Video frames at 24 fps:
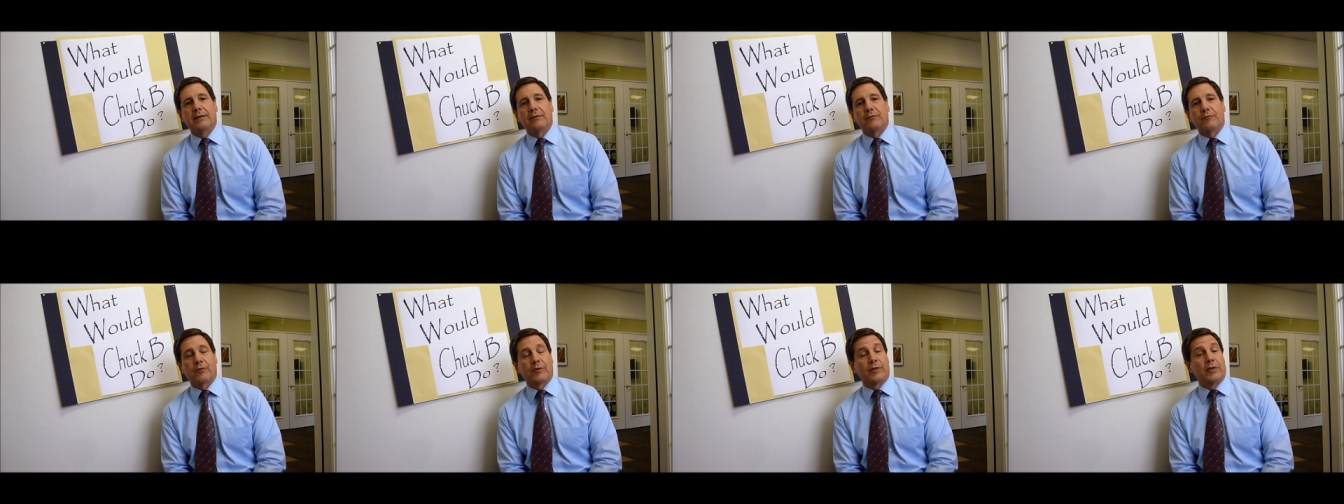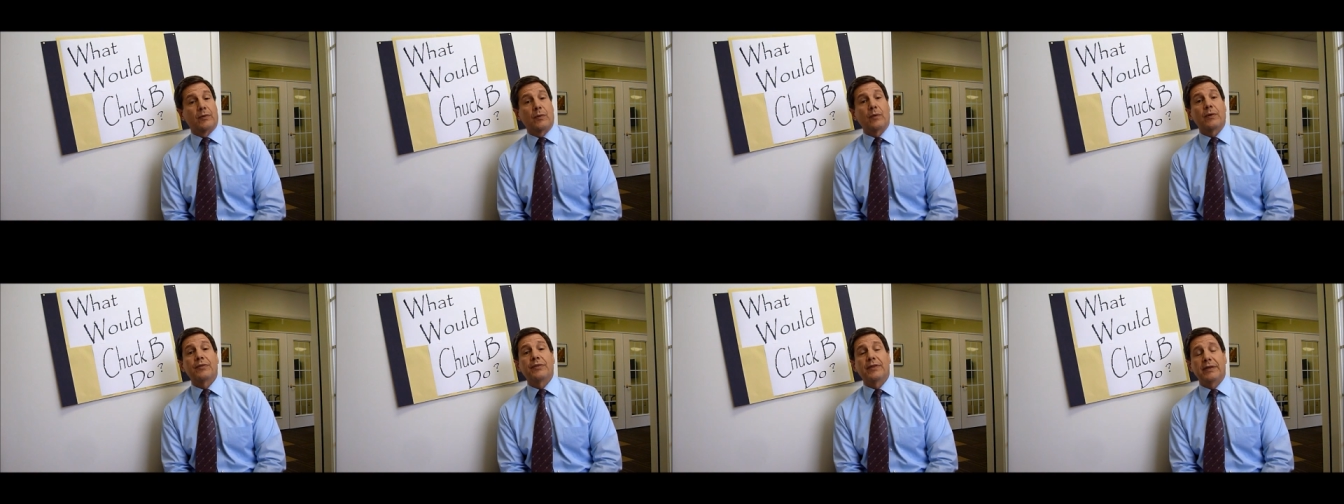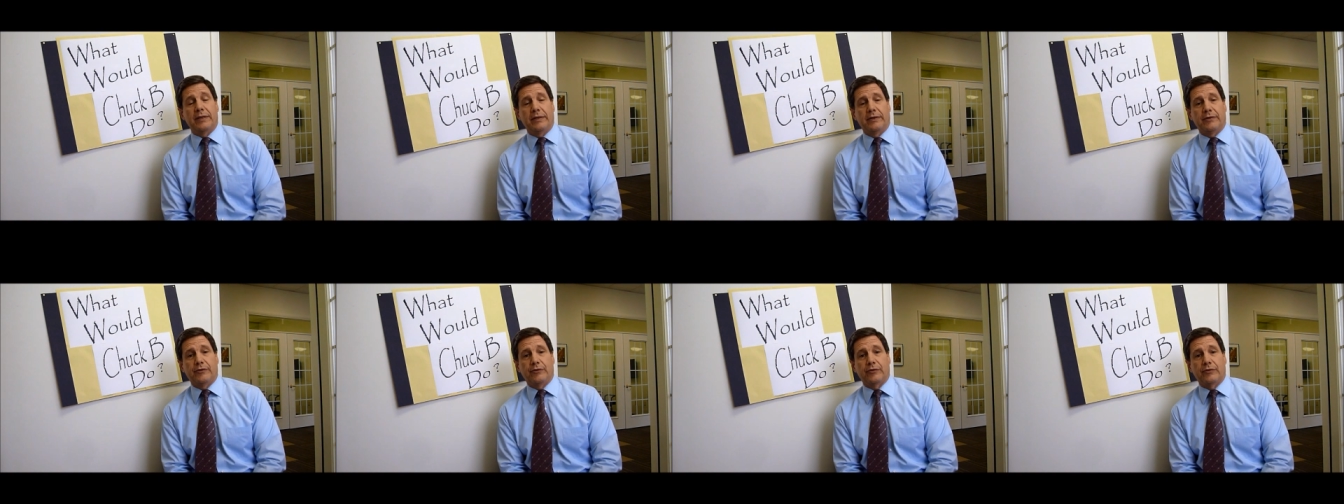for the
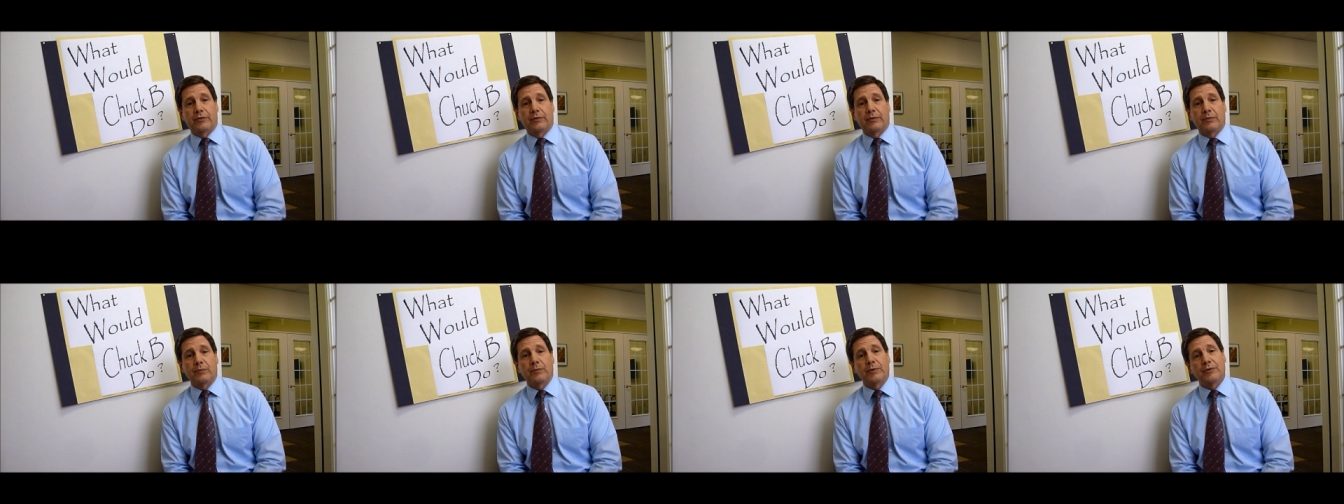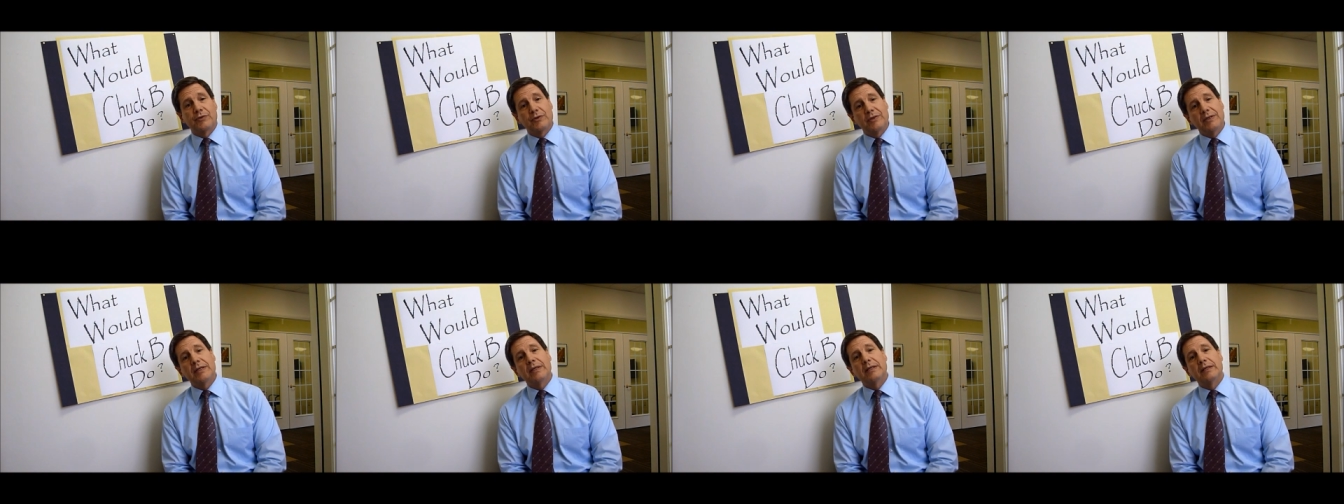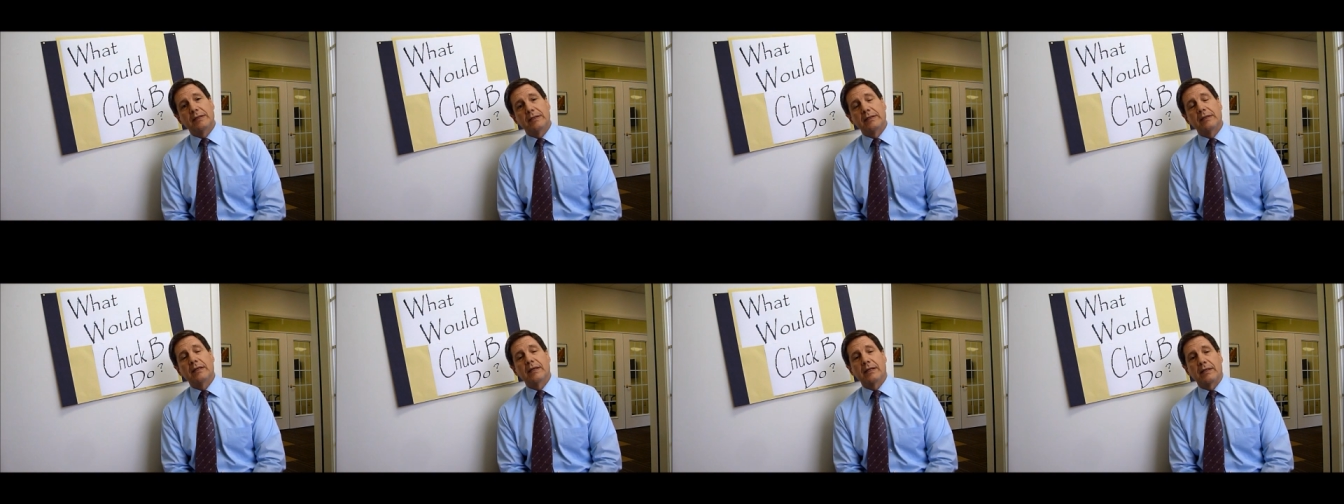Northeast was
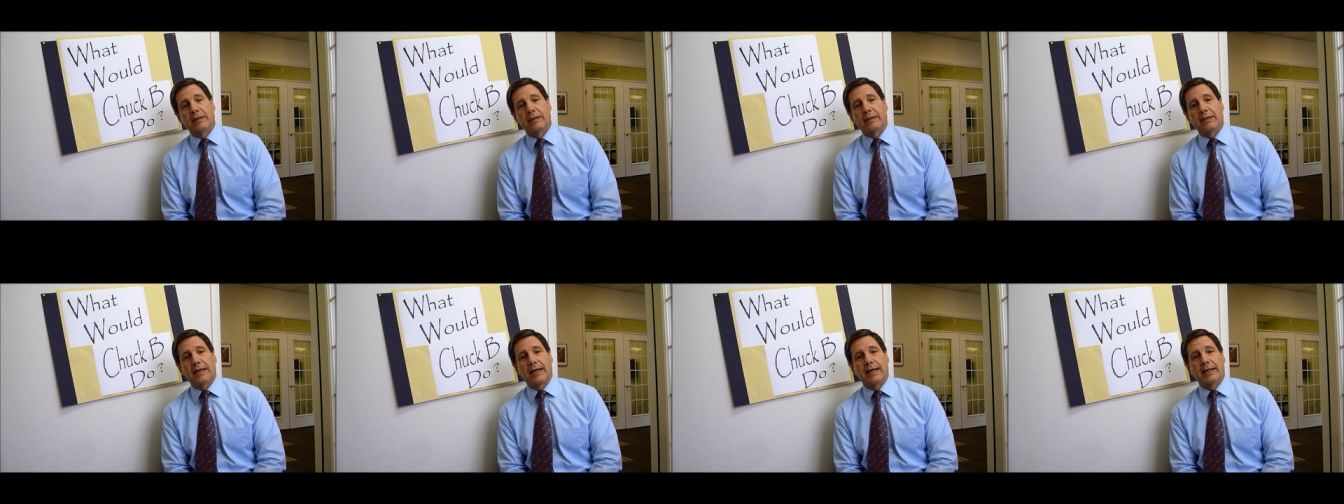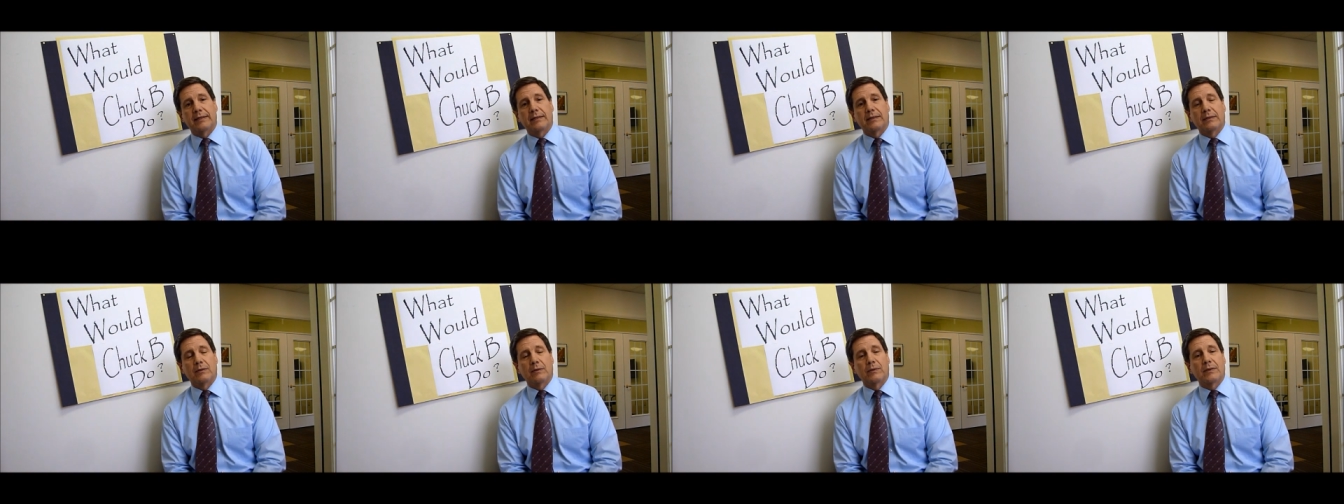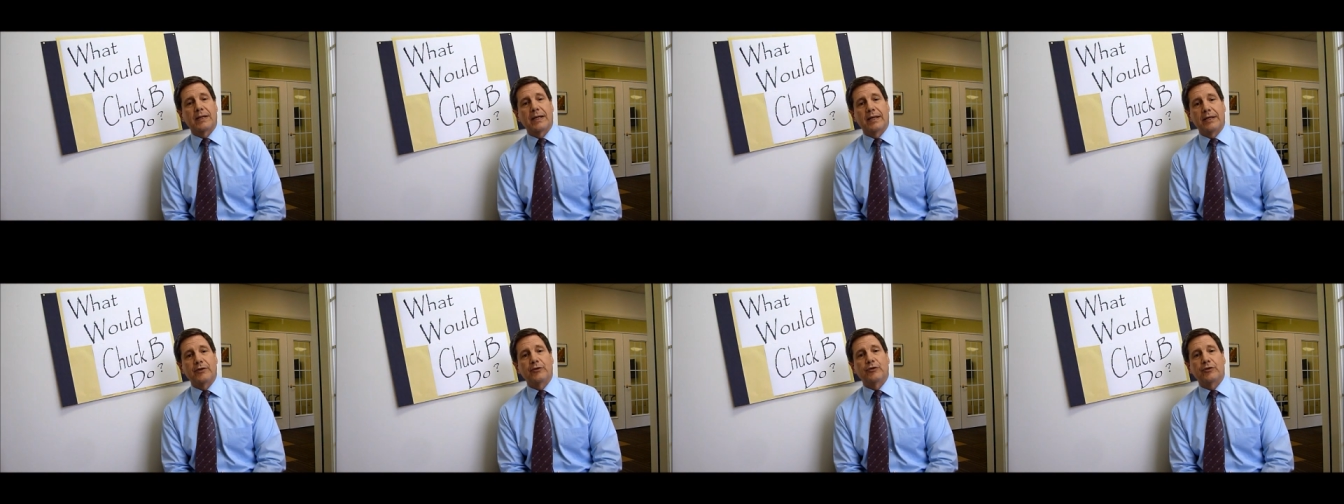in that
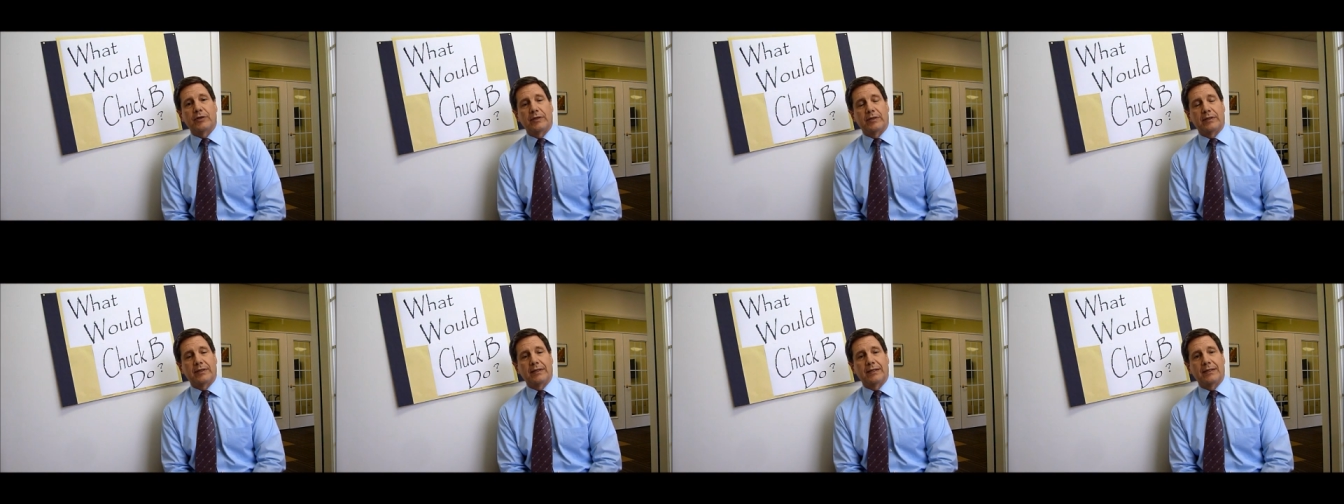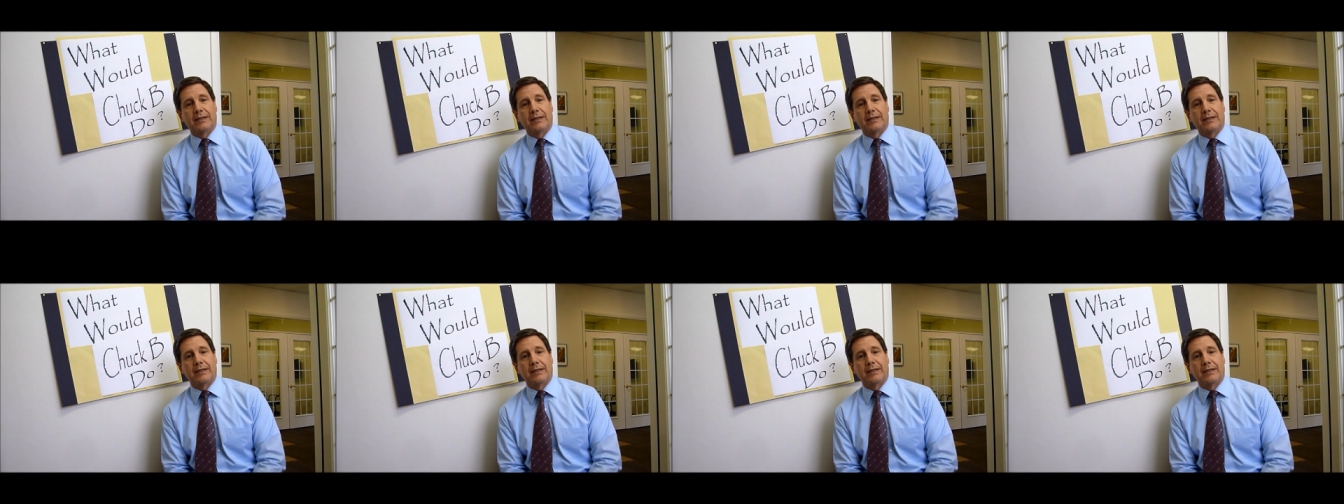location.